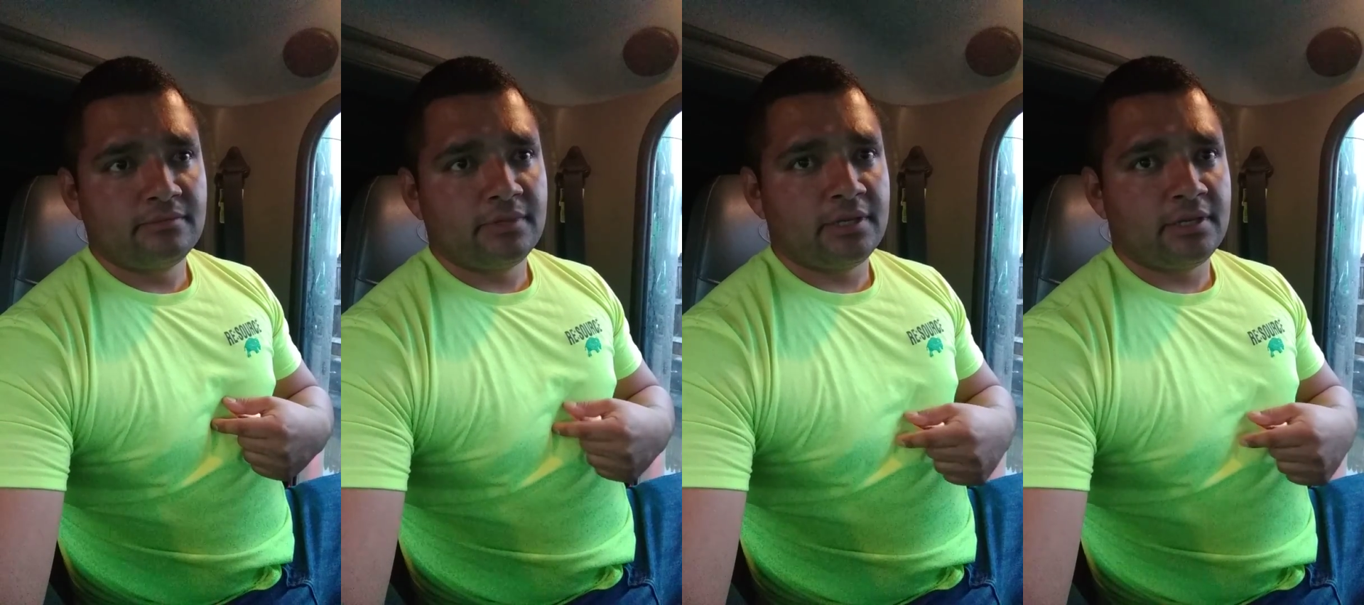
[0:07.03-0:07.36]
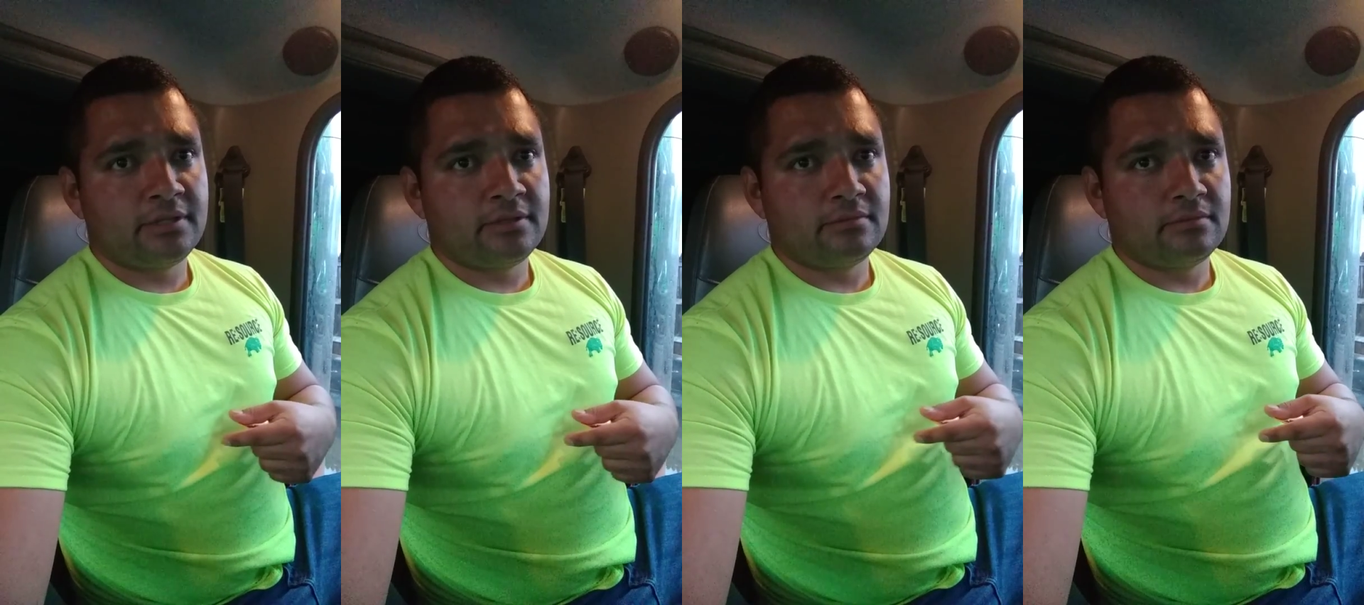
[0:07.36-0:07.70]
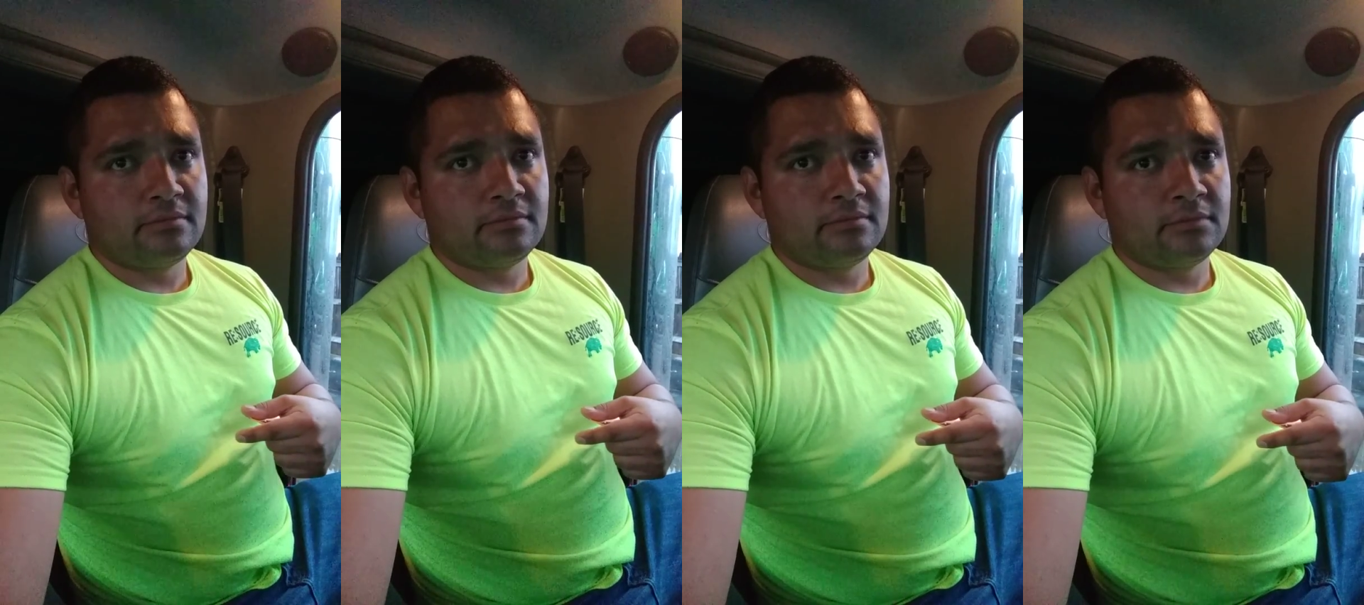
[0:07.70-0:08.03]
and
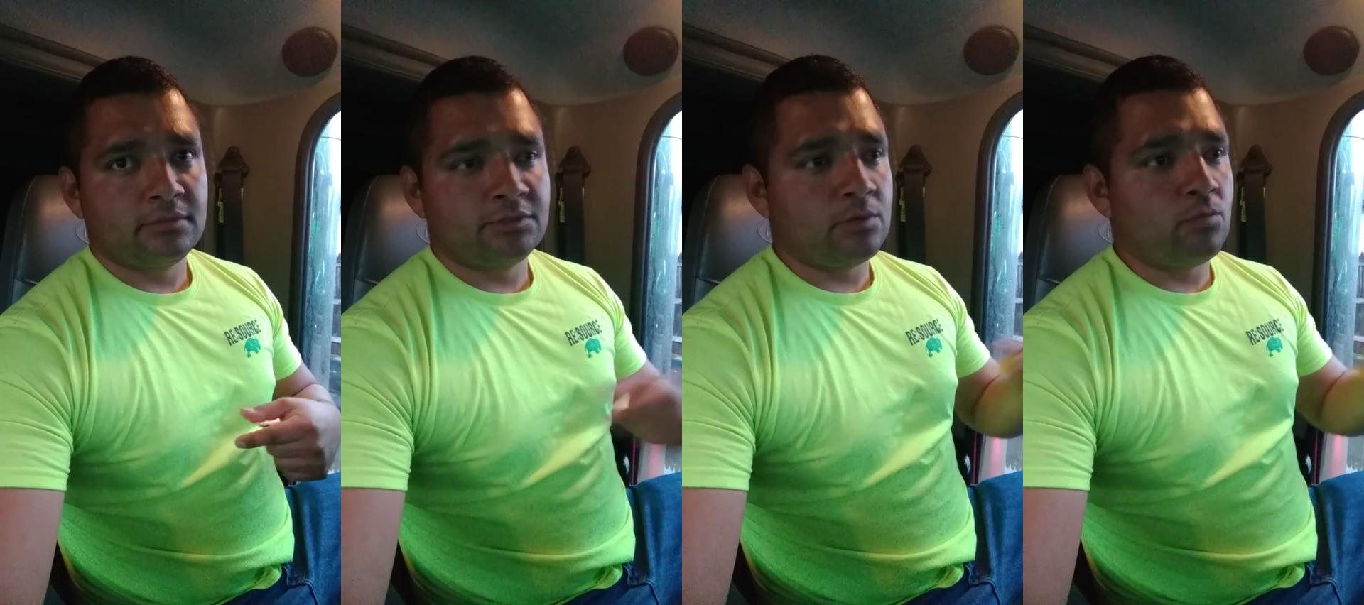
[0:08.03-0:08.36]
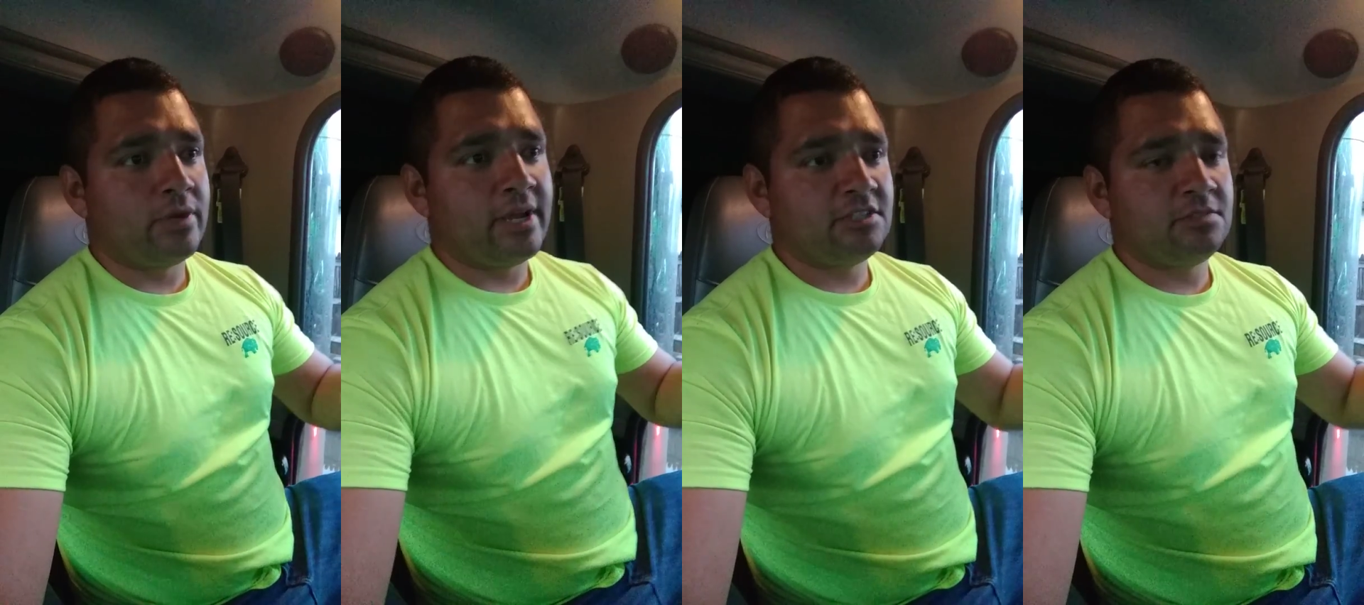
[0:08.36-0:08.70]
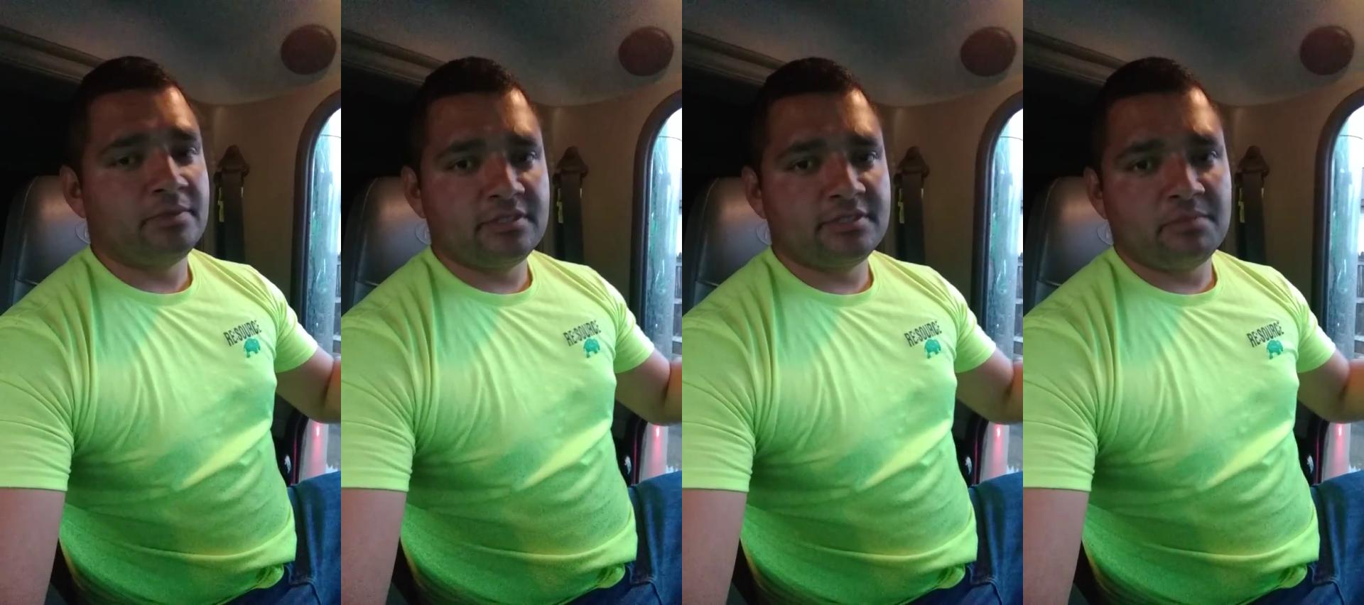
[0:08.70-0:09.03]
someone asked me
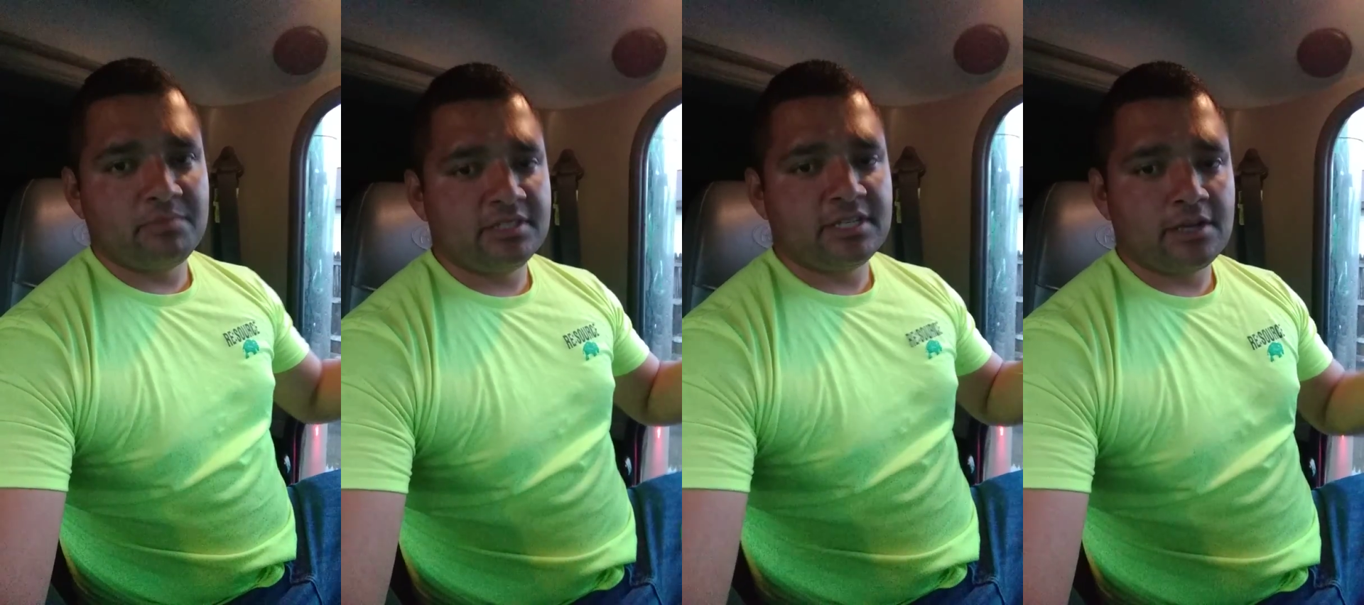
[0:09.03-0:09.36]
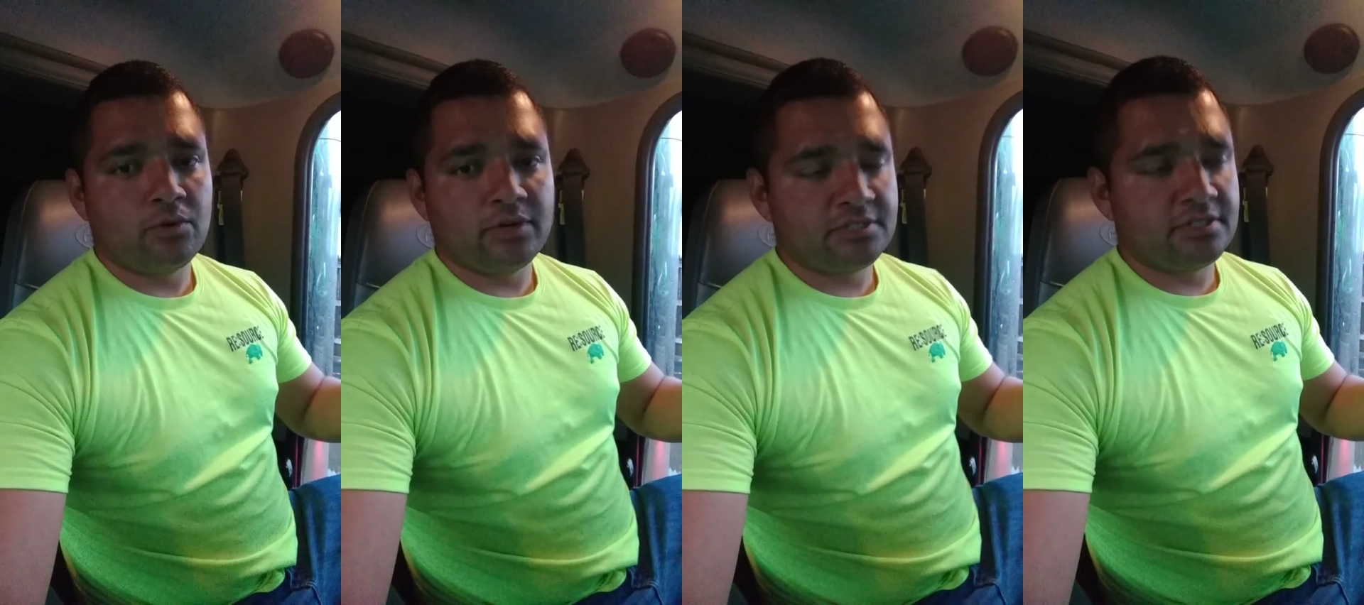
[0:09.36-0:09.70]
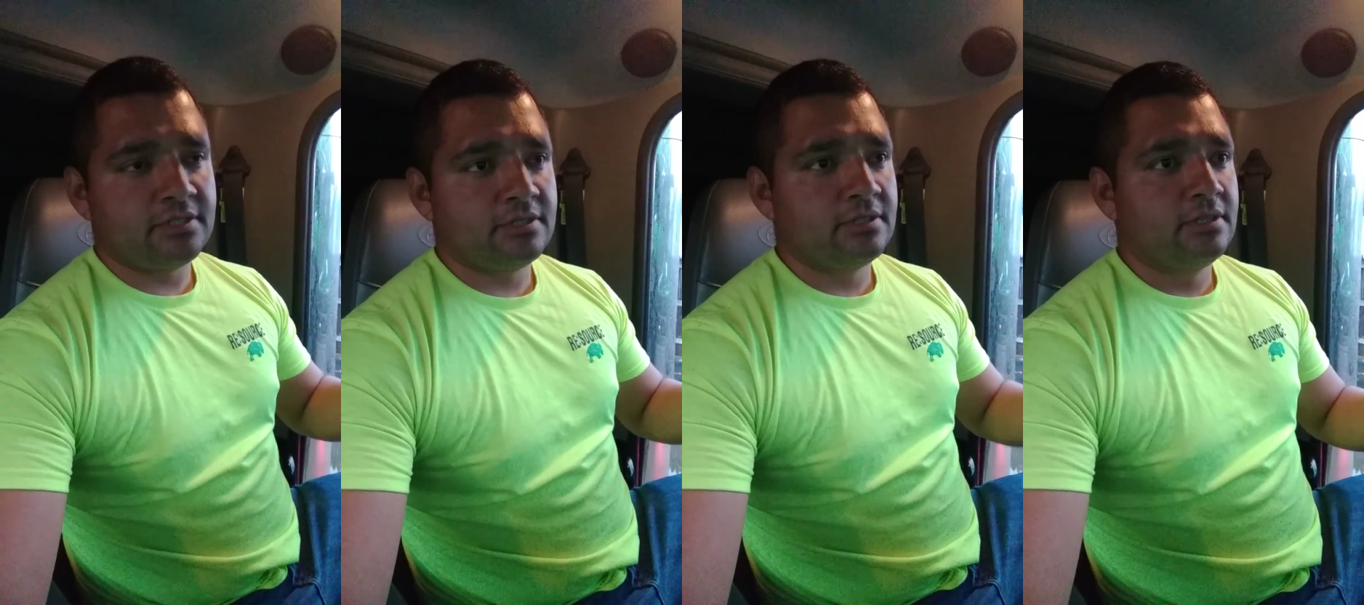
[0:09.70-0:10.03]
the same exact question.